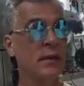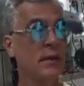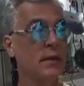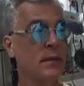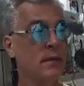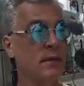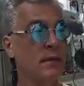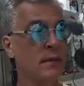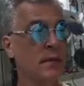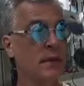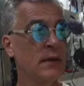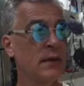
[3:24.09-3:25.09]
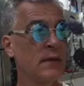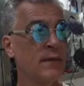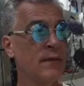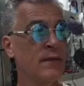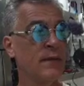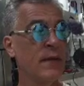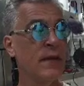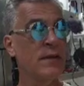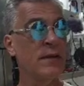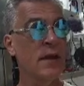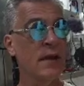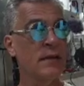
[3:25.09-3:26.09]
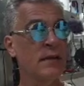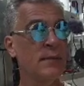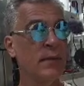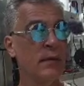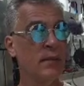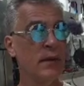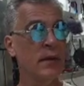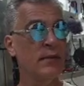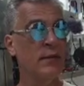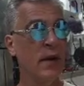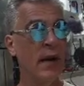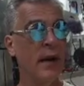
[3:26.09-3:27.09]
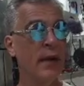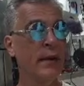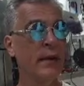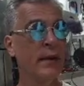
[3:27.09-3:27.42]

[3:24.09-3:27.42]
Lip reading: The finish has to be really dry.